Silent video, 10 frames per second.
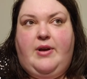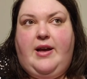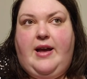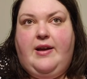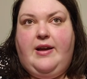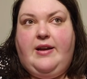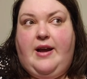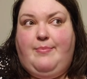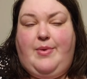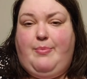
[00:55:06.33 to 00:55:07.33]
Uh, and
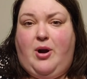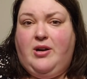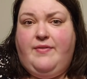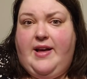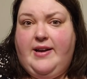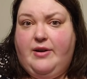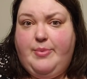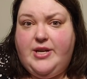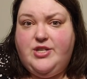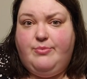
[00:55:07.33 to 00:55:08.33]
I'm a part of that
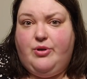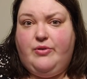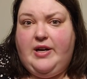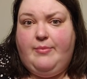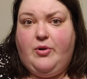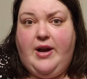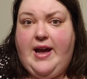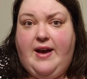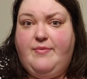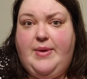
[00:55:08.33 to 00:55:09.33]
outpatient program where I
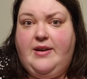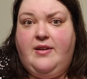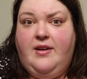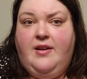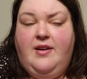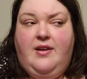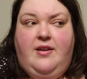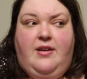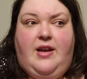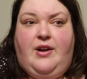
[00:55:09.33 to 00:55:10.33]
have been,
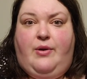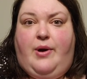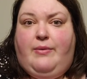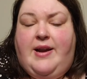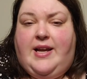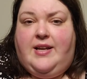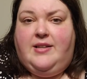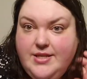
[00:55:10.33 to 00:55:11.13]
you know, already.